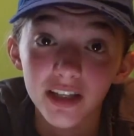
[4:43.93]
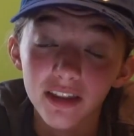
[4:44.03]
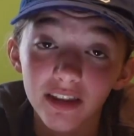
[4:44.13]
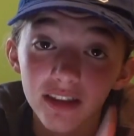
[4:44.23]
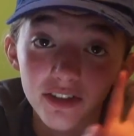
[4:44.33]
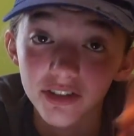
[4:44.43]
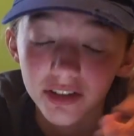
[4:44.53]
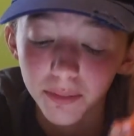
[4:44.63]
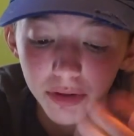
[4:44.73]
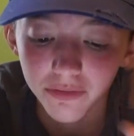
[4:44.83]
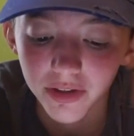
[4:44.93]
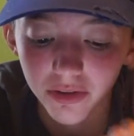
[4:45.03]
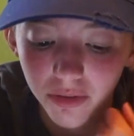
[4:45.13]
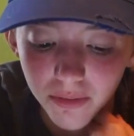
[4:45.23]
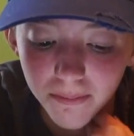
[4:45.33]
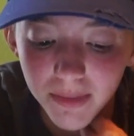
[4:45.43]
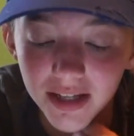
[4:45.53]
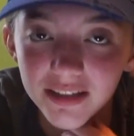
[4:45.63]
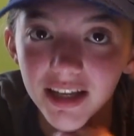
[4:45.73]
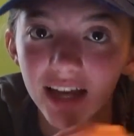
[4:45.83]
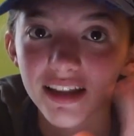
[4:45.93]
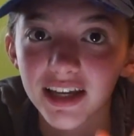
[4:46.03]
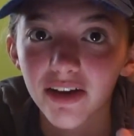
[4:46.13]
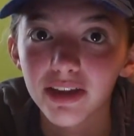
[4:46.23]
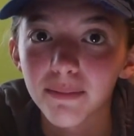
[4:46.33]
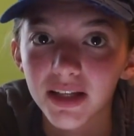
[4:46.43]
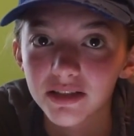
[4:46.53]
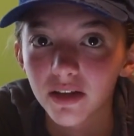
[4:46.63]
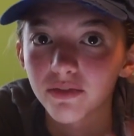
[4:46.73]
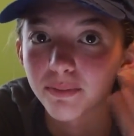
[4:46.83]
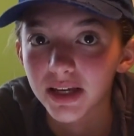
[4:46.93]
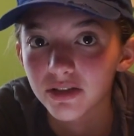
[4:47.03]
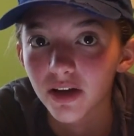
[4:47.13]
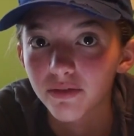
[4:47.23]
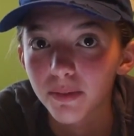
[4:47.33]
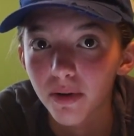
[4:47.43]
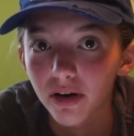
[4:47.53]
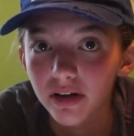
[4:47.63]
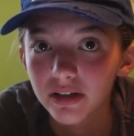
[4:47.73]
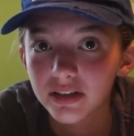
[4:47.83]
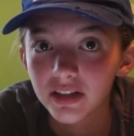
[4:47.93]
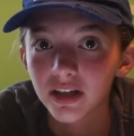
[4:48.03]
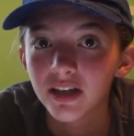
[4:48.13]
I think that's just a perfect little mix. Like, I like how they made stuff based off the parks.